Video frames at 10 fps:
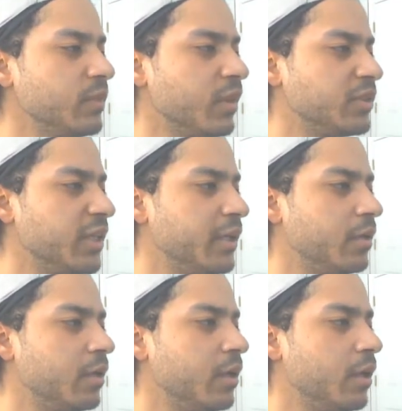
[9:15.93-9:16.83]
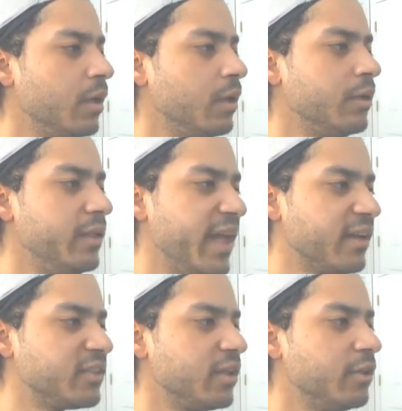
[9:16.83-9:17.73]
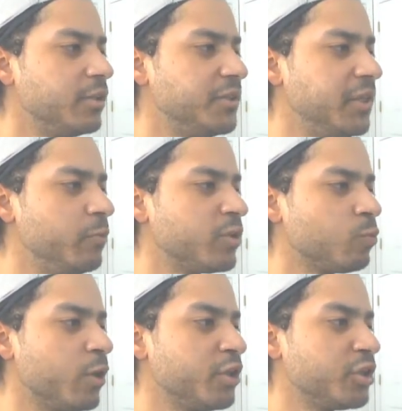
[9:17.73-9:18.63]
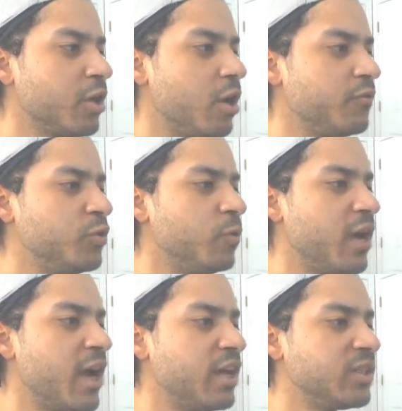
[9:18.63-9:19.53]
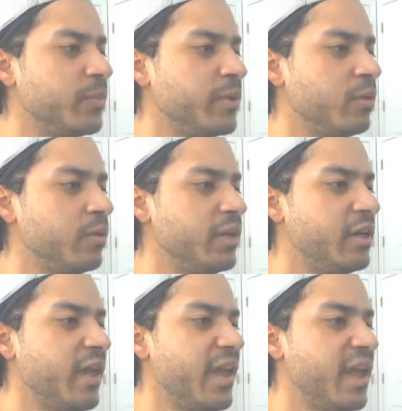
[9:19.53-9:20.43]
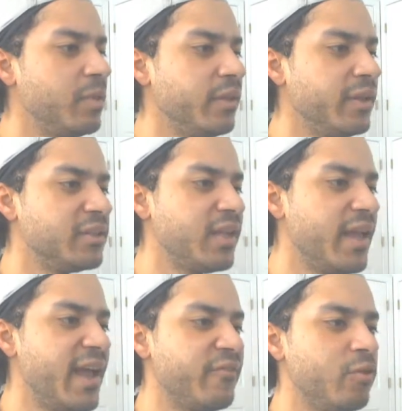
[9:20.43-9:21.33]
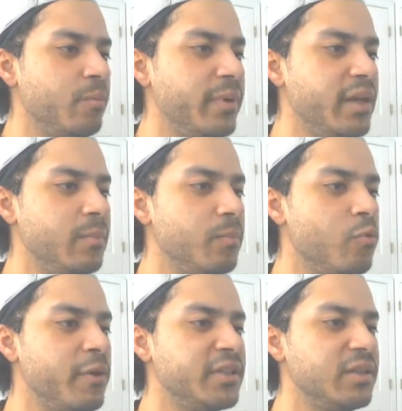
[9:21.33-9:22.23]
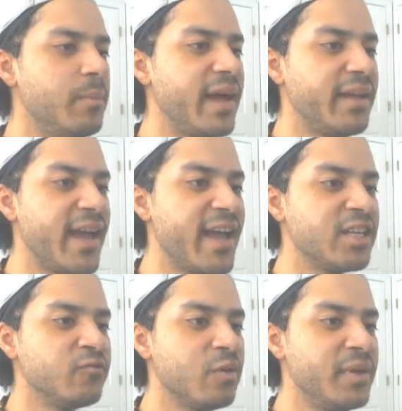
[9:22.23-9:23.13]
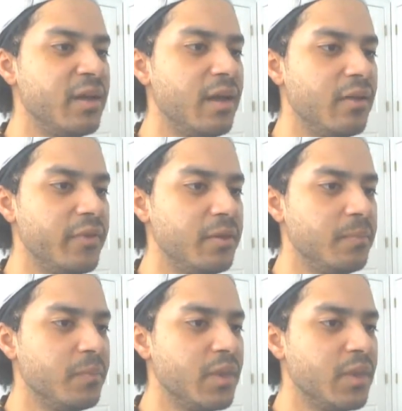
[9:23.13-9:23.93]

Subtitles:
Let's see. Next, she was rushed off to a hospital in an ambulance after being poisoned by gas from an oven.